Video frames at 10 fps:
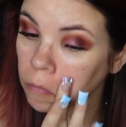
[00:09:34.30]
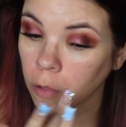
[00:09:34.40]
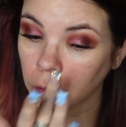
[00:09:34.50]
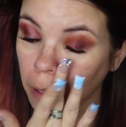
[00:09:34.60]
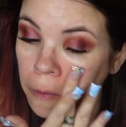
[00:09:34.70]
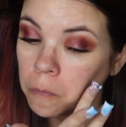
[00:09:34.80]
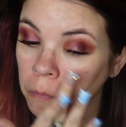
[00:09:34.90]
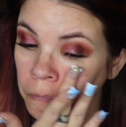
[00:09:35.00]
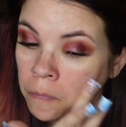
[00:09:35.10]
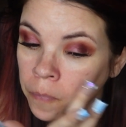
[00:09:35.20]
Okay?
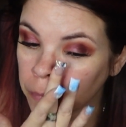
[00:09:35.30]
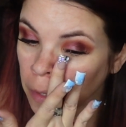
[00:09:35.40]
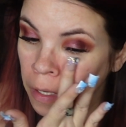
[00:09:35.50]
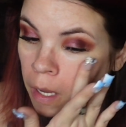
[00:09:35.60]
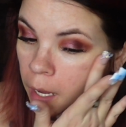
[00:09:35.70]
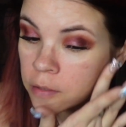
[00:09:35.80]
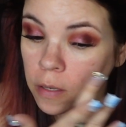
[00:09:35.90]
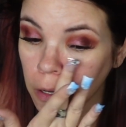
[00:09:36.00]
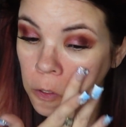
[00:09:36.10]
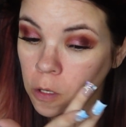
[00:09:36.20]
And
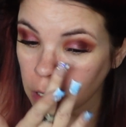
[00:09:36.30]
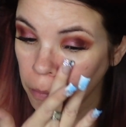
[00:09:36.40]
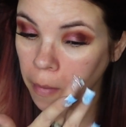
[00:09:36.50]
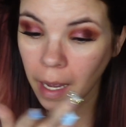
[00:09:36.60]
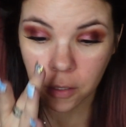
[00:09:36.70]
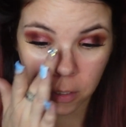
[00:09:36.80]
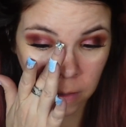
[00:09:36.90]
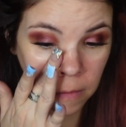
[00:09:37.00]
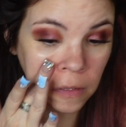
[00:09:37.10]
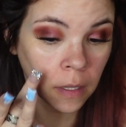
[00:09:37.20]
so you can
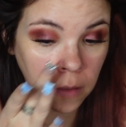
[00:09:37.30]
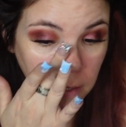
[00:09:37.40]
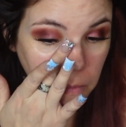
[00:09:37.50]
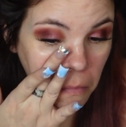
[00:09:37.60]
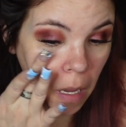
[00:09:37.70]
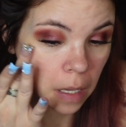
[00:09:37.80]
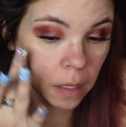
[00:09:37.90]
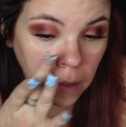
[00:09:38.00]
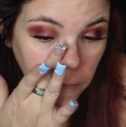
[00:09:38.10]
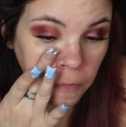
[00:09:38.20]
imagine that this
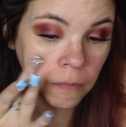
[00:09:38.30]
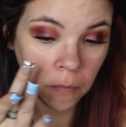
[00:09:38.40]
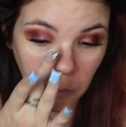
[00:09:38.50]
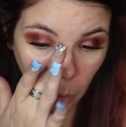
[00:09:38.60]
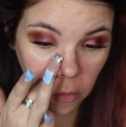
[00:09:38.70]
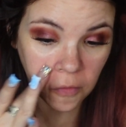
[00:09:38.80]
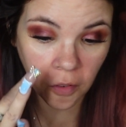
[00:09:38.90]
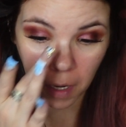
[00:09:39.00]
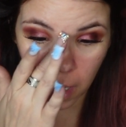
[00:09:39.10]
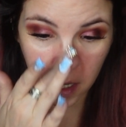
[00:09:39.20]
man was
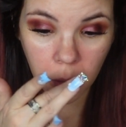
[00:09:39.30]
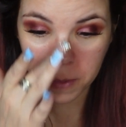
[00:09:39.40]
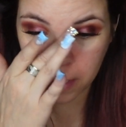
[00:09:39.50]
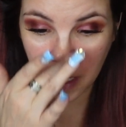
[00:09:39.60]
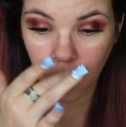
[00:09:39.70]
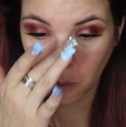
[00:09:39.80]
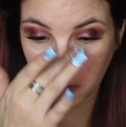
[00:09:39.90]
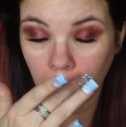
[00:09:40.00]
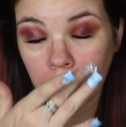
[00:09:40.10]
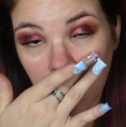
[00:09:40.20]
very upset
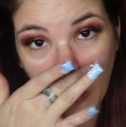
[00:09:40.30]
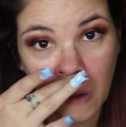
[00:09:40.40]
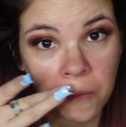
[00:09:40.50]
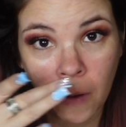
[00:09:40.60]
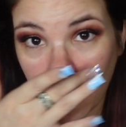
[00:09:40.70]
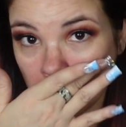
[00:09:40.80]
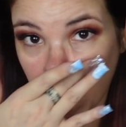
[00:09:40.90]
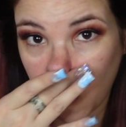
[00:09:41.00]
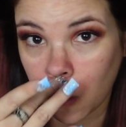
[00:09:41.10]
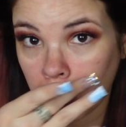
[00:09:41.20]
when they did not find
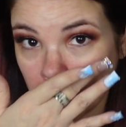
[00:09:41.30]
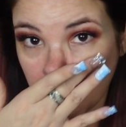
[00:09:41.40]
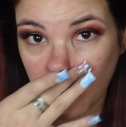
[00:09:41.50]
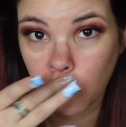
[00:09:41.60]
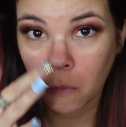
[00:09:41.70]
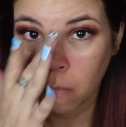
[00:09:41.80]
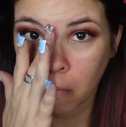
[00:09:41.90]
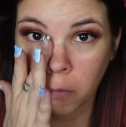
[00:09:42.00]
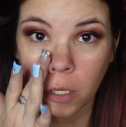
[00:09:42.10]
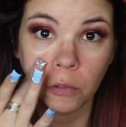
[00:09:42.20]
her
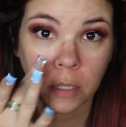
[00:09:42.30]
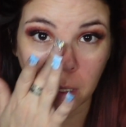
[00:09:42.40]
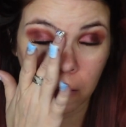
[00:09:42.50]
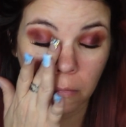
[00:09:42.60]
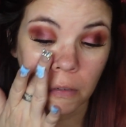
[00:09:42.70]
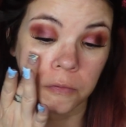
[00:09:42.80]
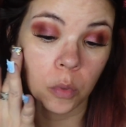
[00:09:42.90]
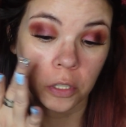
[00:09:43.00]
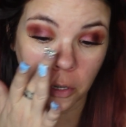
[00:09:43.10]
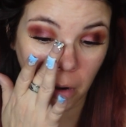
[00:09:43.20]
guilty of
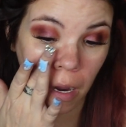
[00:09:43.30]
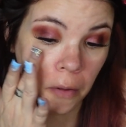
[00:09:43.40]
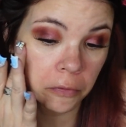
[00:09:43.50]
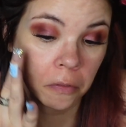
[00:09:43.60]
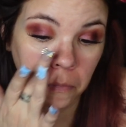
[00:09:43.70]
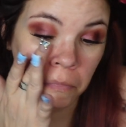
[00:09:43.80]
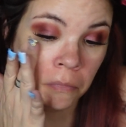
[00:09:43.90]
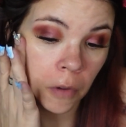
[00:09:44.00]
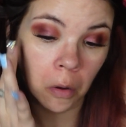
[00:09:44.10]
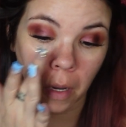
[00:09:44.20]
witchcraft.
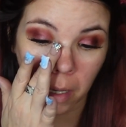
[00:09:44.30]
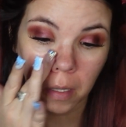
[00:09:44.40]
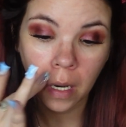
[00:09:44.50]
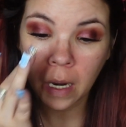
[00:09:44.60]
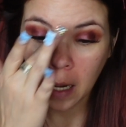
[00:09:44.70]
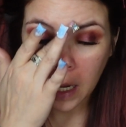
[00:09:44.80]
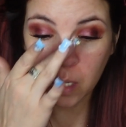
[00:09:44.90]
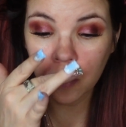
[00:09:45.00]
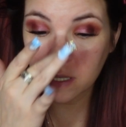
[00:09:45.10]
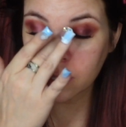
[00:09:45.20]
Okay? He
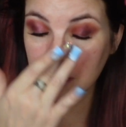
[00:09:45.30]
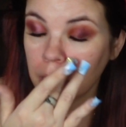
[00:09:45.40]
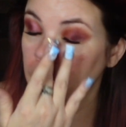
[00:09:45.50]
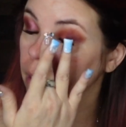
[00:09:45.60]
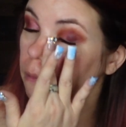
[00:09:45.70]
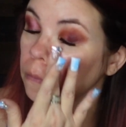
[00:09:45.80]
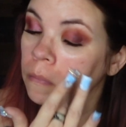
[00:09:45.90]
was a deacon.